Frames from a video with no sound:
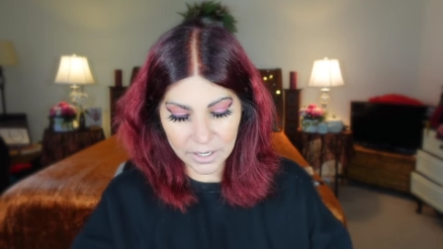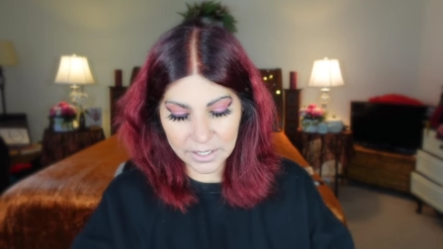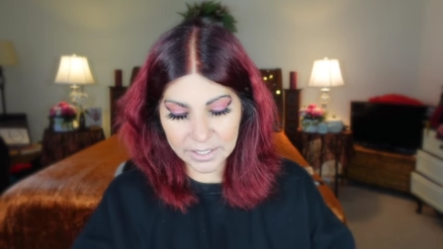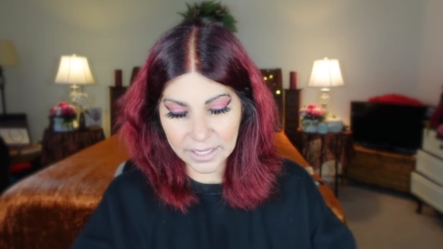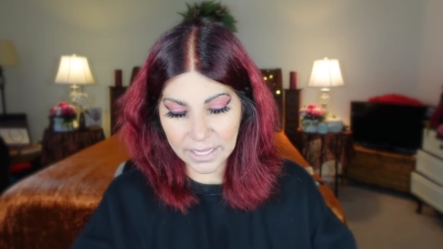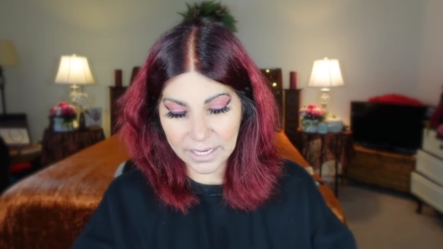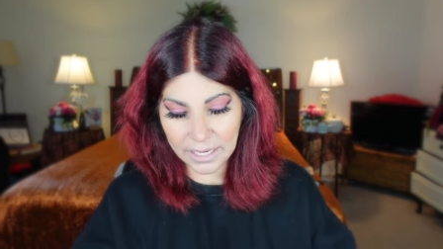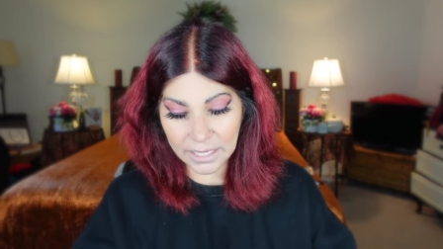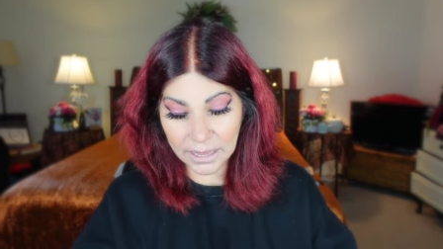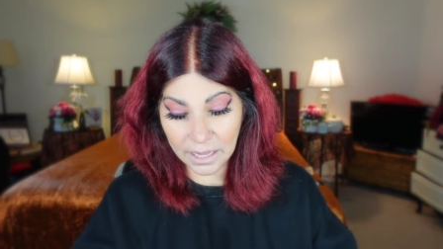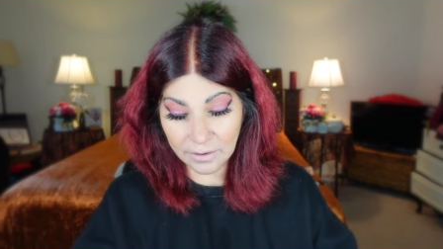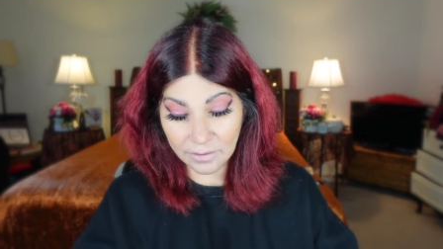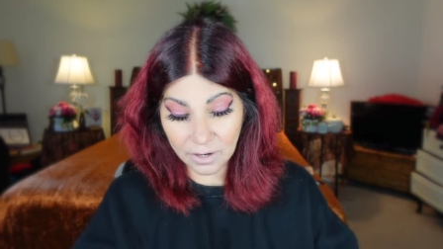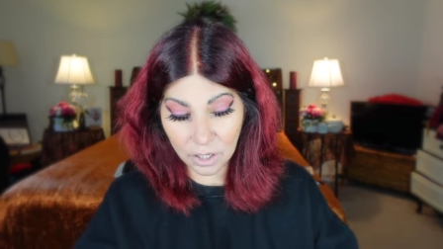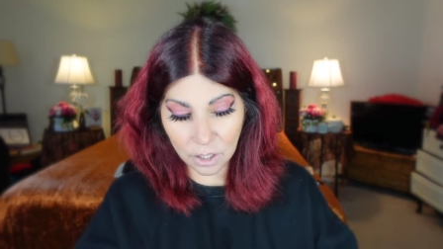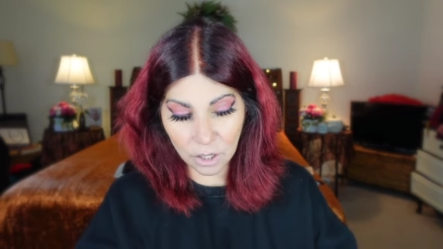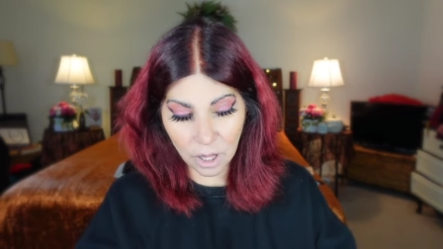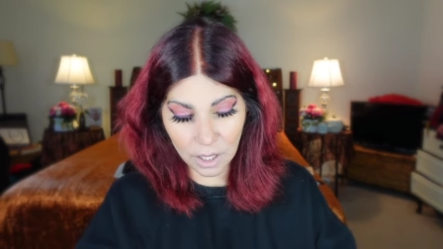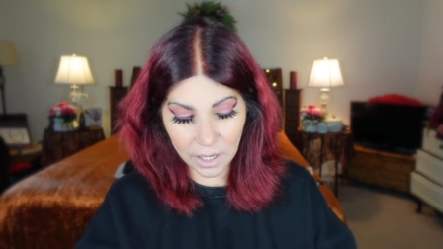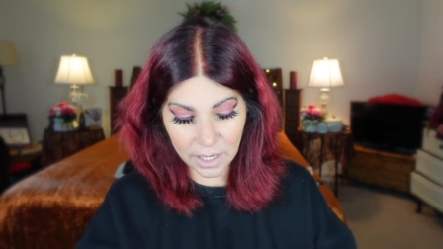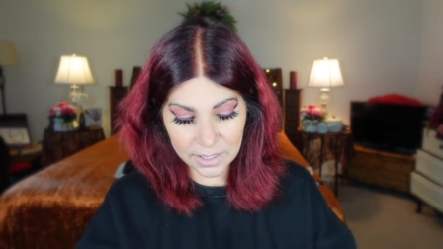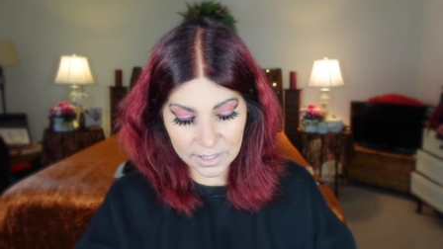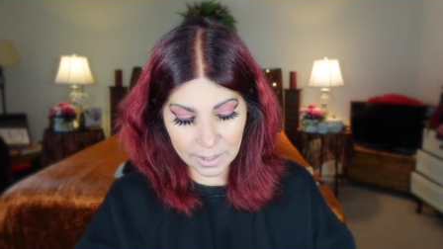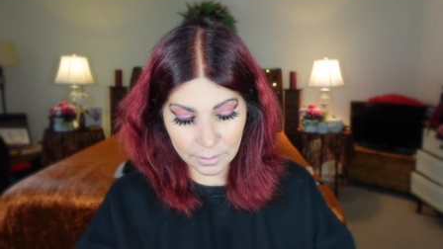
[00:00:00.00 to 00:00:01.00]
It's like 11
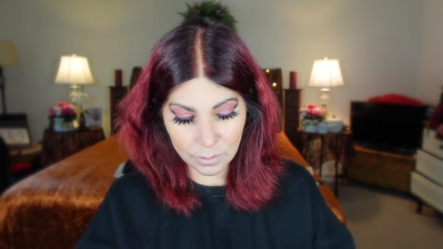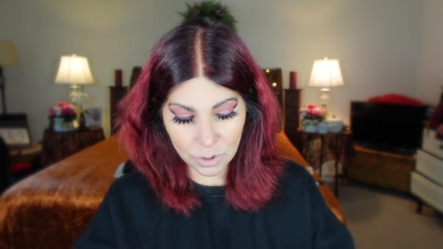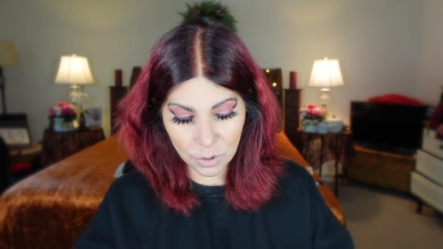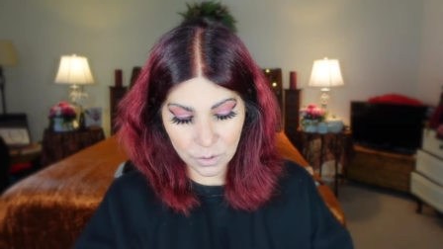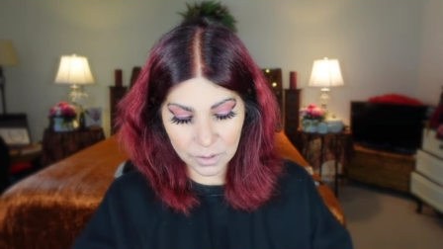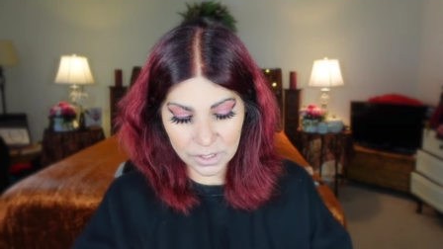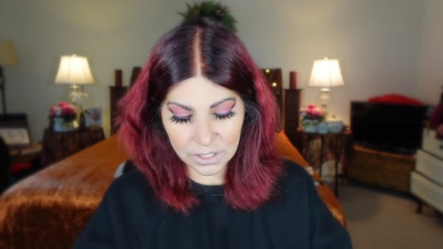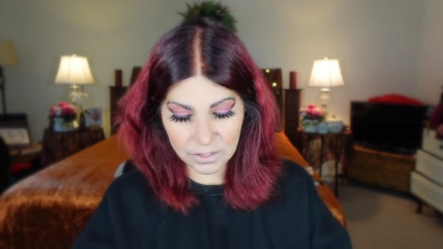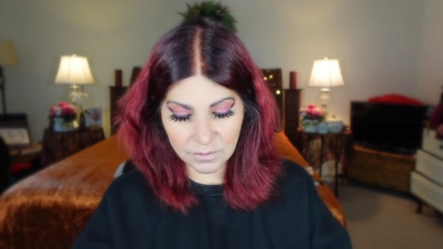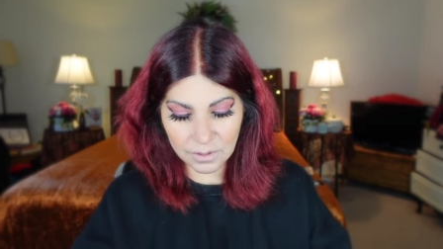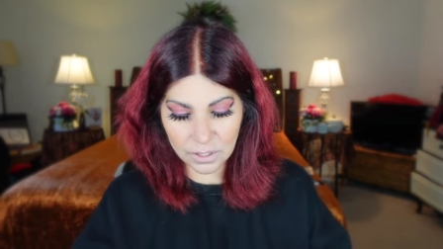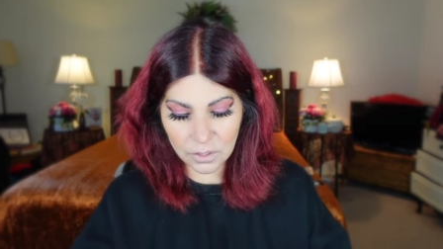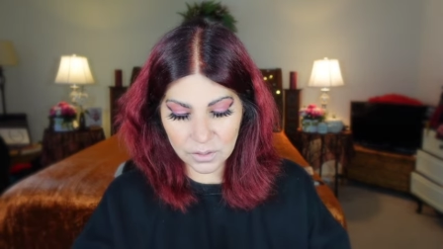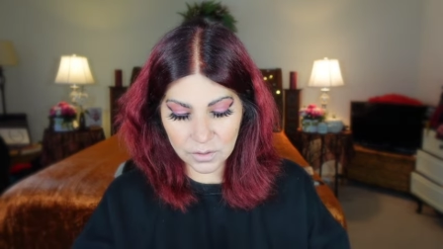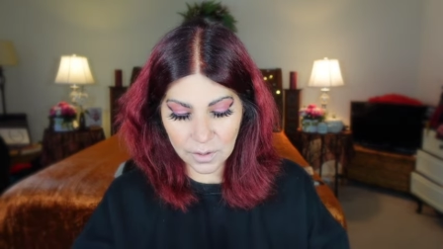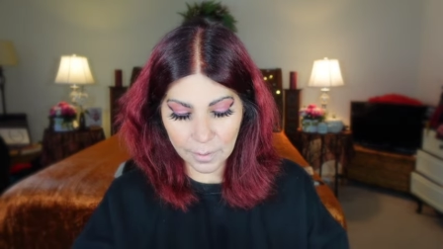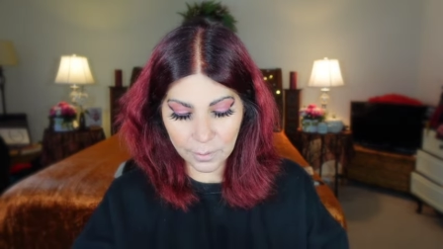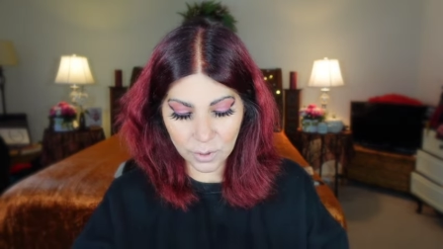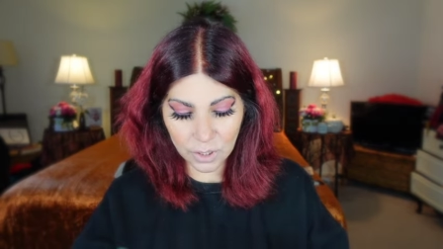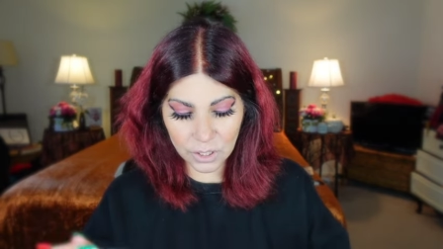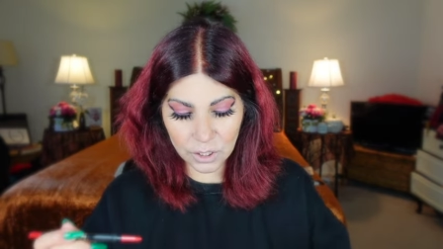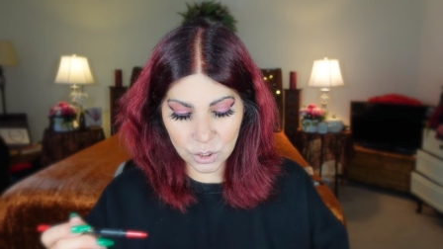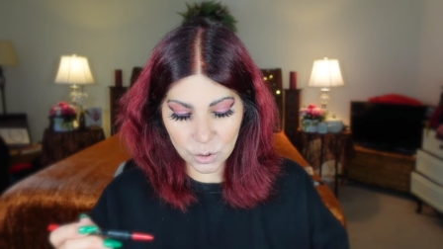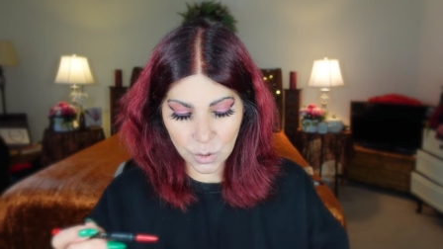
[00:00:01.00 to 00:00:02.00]
o'clock as I'm doing this video. So
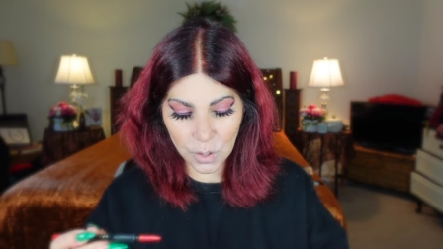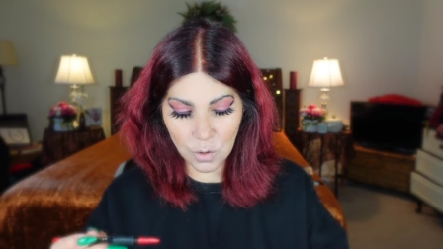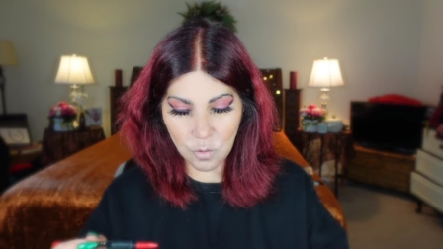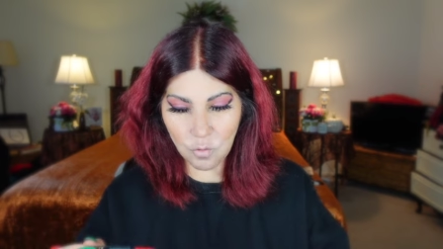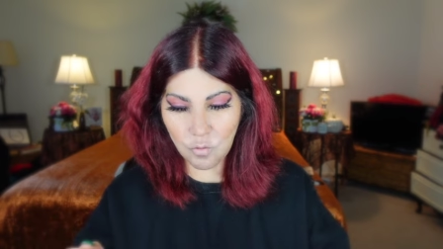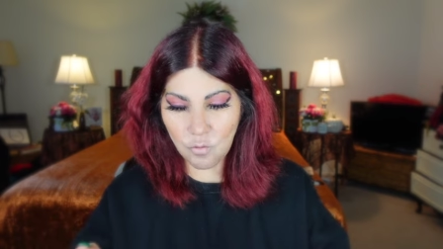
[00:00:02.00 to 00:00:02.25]
I'm gonna do a